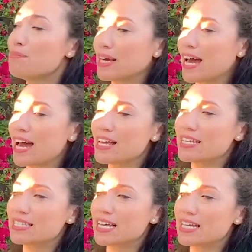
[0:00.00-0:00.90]

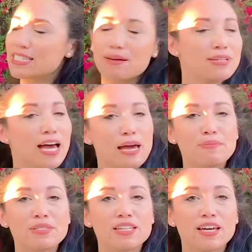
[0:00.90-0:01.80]
Because sometimes
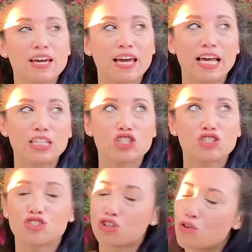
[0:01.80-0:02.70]

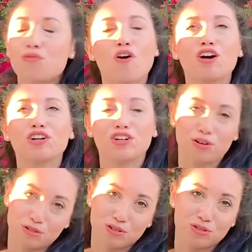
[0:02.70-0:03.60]
it's too far to
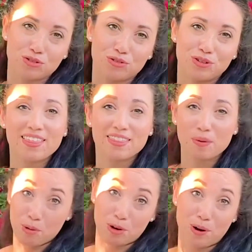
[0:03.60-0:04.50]
go to the
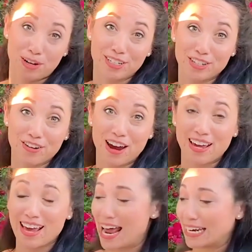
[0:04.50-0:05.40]
porta potties, all
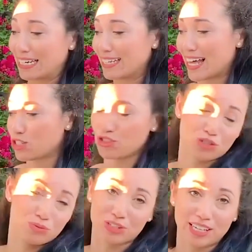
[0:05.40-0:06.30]
right? And that's
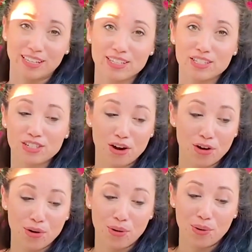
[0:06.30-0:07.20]
just ridiculous.
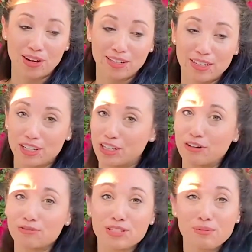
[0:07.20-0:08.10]
So, you
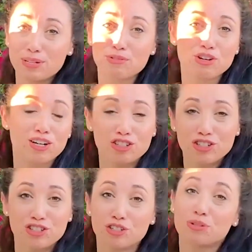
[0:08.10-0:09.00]
know, sometimes you gotta
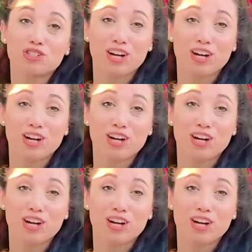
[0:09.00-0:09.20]
just do what you